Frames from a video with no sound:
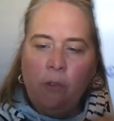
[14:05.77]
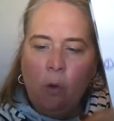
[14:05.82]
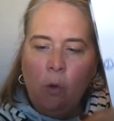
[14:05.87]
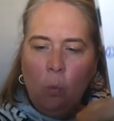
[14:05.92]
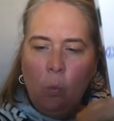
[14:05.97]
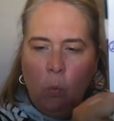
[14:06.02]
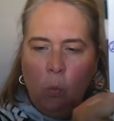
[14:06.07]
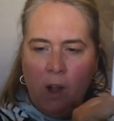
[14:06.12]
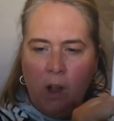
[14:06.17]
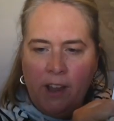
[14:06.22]

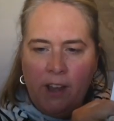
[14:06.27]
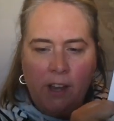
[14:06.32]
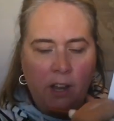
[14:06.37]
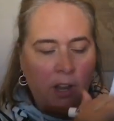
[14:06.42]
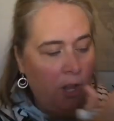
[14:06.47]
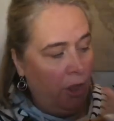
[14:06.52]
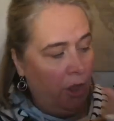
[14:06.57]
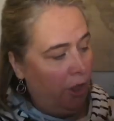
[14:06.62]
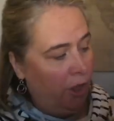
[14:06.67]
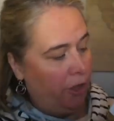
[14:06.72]

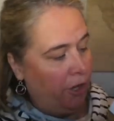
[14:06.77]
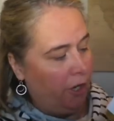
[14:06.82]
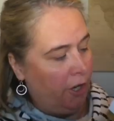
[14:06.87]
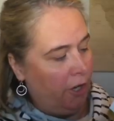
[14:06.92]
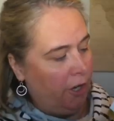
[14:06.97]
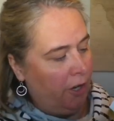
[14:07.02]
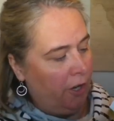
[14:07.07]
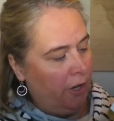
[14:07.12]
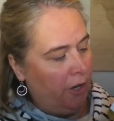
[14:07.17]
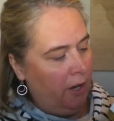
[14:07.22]

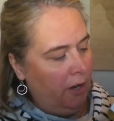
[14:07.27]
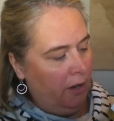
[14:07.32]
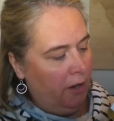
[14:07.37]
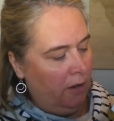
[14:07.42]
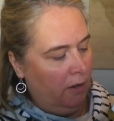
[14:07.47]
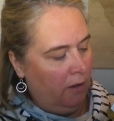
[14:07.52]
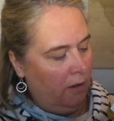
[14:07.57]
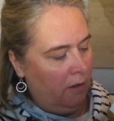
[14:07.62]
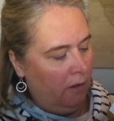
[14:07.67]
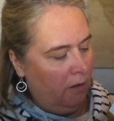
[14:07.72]
1/3
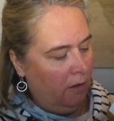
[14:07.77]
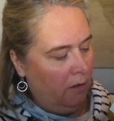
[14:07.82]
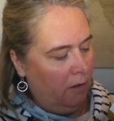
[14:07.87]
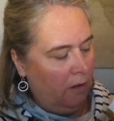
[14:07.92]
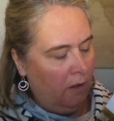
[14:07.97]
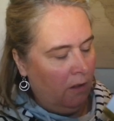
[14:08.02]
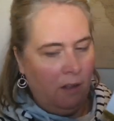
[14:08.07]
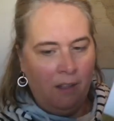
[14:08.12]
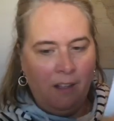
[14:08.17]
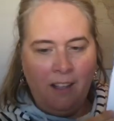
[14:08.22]

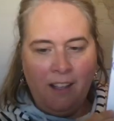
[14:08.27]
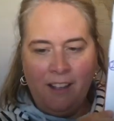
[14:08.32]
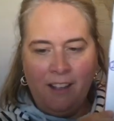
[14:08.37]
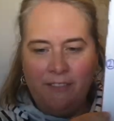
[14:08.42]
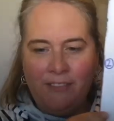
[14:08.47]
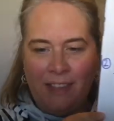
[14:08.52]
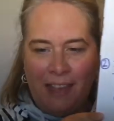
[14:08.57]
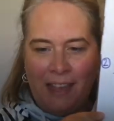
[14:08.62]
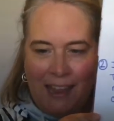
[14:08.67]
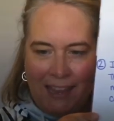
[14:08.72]
of
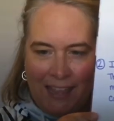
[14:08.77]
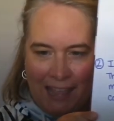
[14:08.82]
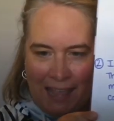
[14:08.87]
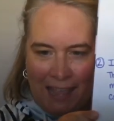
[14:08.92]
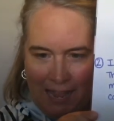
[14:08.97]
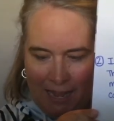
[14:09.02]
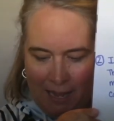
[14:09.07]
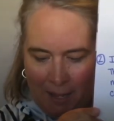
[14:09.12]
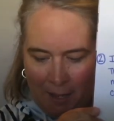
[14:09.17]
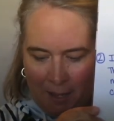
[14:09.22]
that
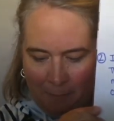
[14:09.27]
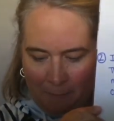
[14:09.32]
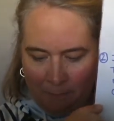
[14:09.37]
cake.